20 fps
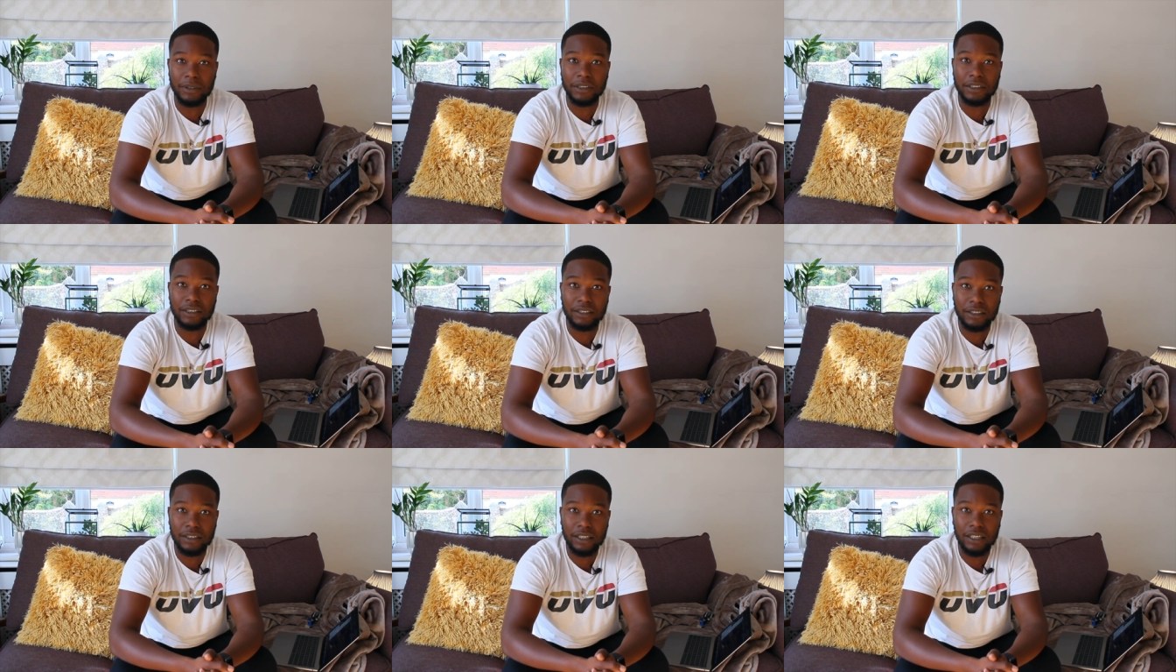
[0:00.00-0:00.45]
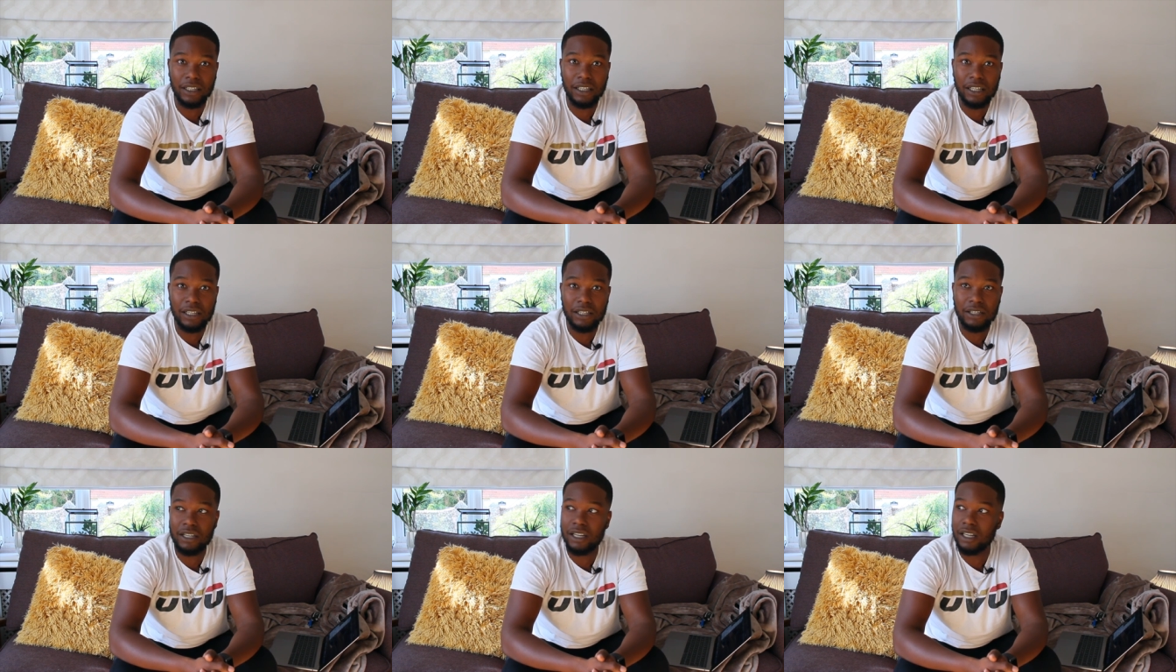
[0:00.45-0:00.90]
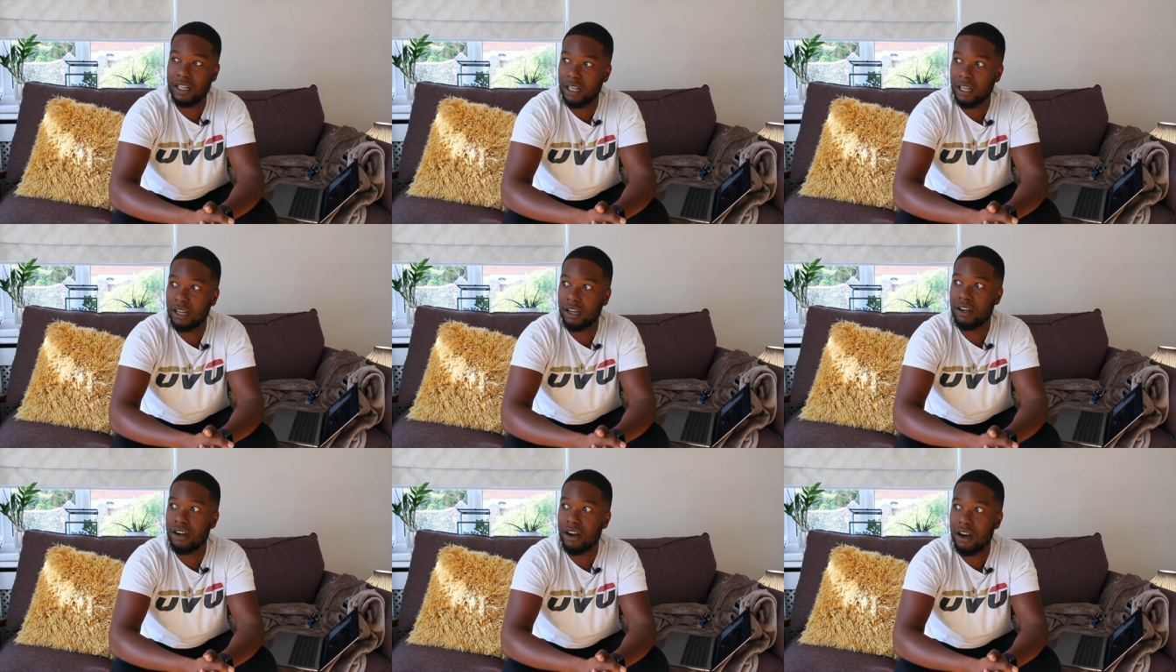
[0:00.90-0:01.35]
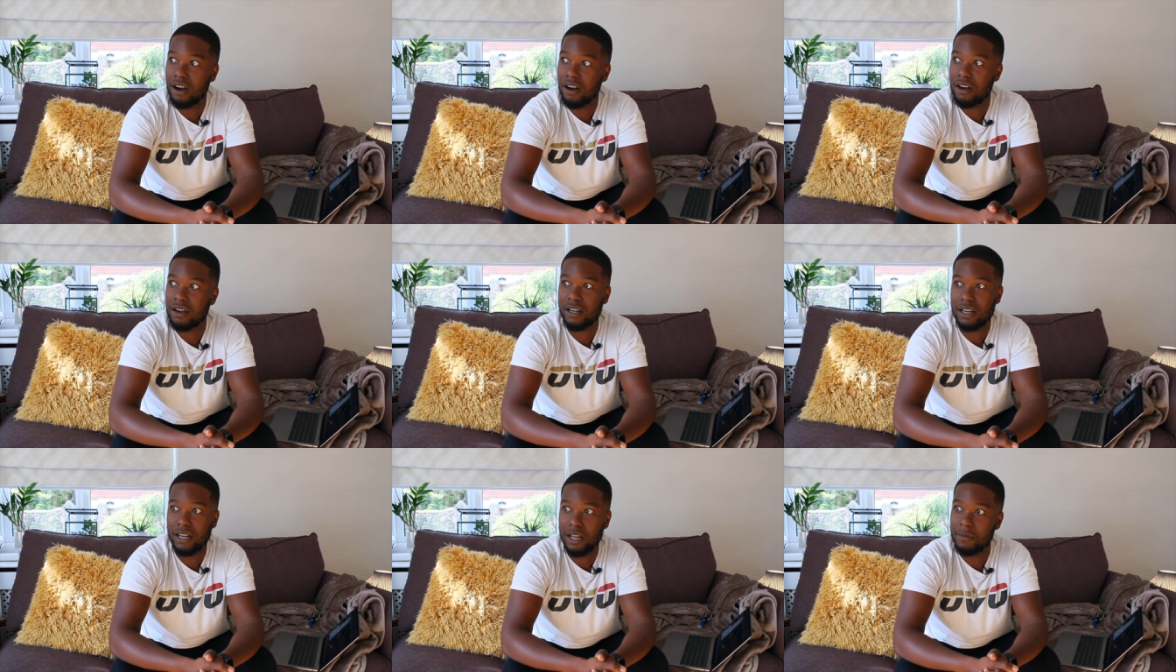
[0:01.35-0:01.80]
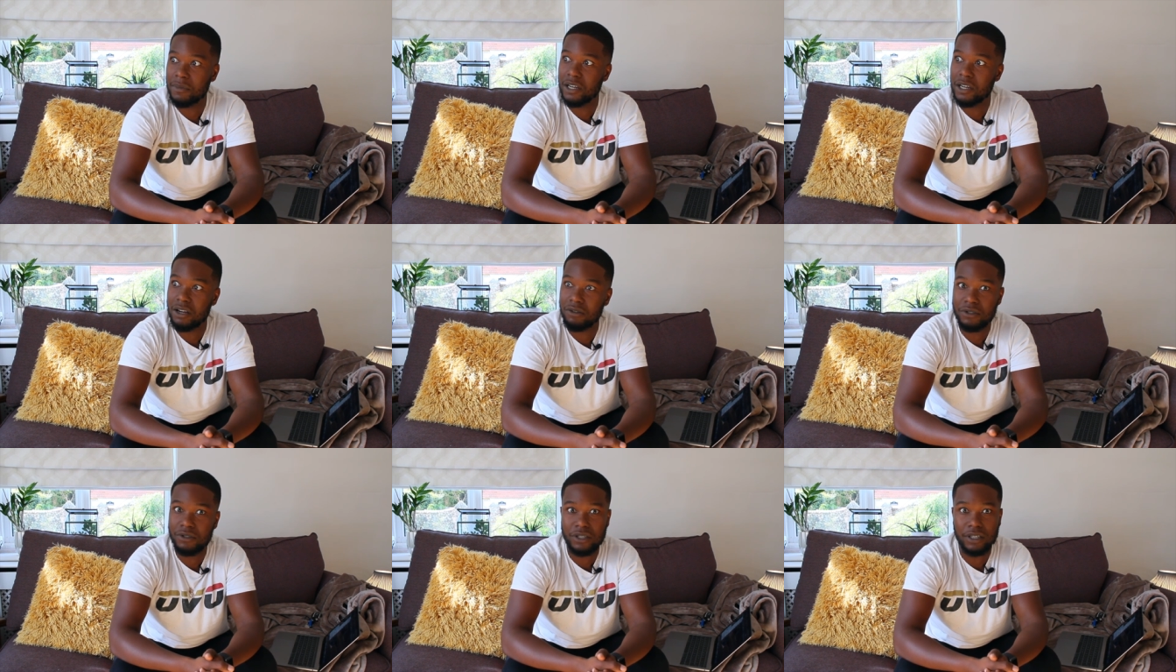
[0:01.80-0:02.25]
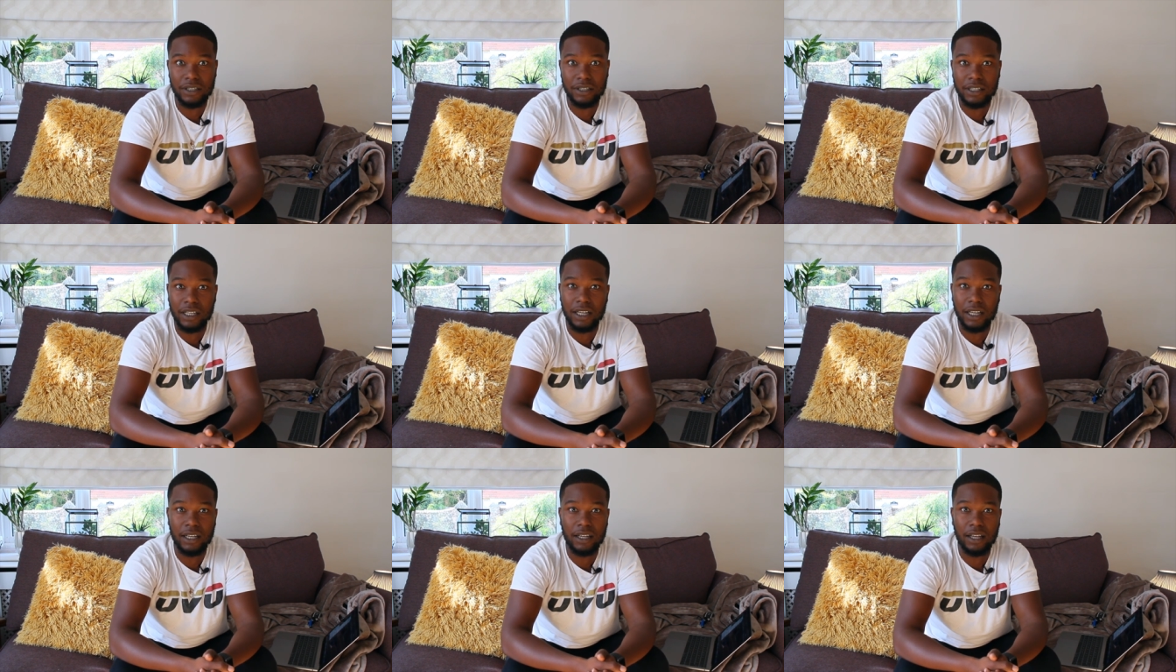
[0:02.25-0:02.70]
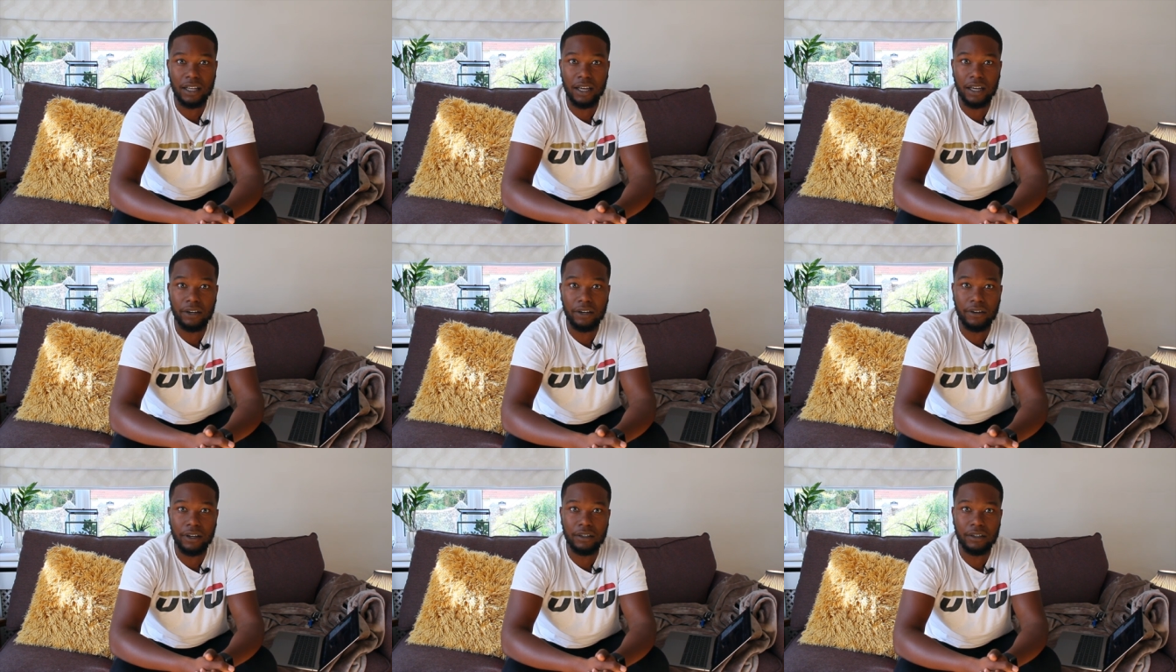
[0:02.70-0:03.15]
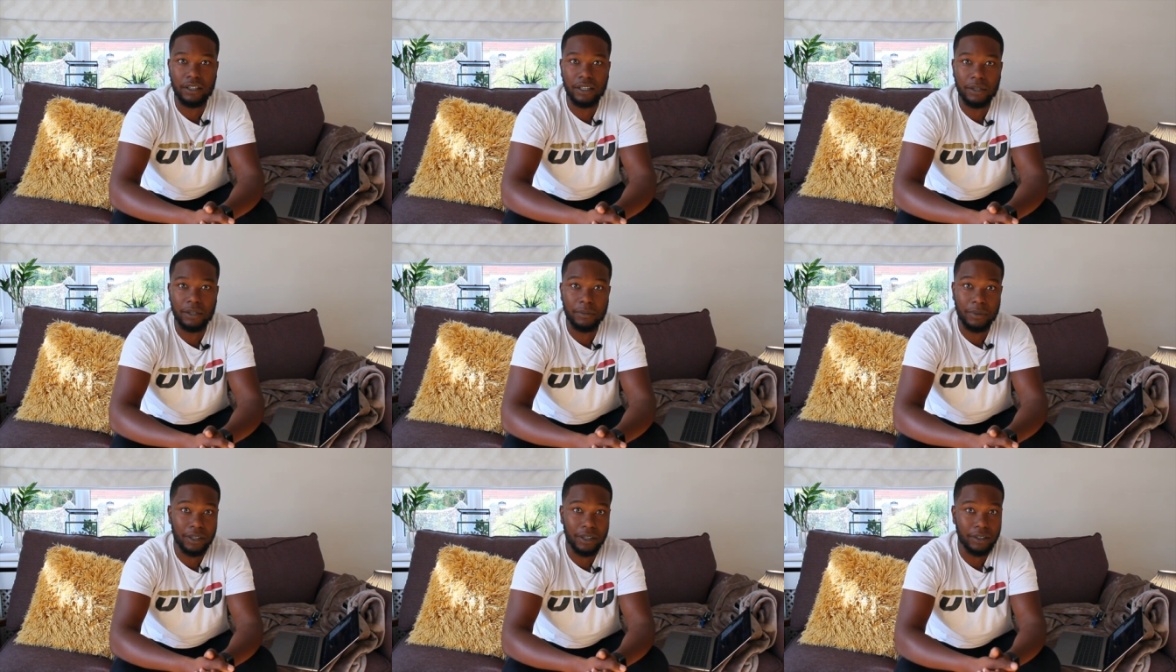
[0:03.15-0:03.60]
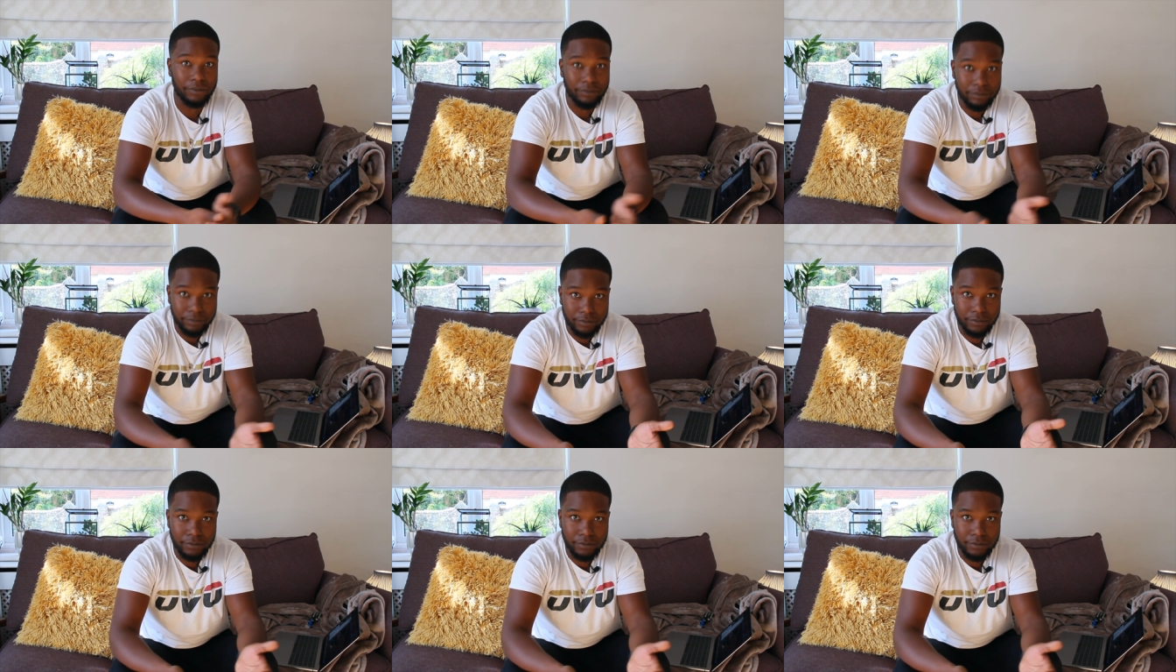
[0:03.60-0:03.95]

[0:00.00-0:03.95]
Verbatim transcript: is club, car club culture is kind of dying around here, but